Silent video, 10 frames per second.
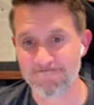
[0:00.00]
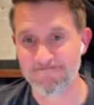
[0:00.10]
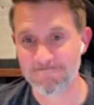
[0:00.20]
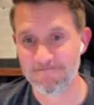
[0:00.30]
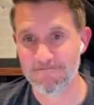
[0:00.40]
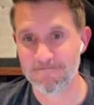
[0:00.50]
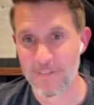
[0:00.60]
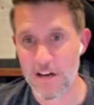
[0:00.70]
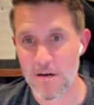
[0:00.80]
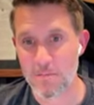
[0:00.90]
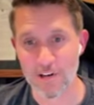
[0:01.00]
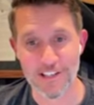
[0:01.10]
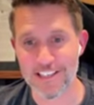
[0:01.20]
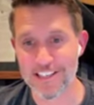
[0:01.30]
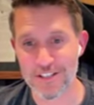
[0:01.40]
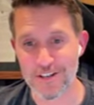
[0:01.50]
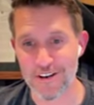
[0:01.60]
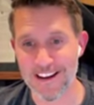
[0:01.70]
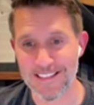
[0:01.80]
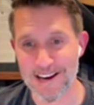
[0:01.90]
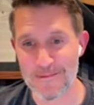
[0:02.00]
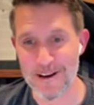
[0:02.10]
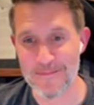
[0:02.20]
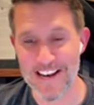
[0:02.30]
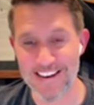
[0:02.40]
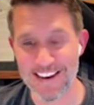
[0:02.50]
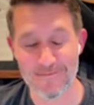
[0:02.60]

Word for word: Awesome. But it awesome. didn't start out that way, man.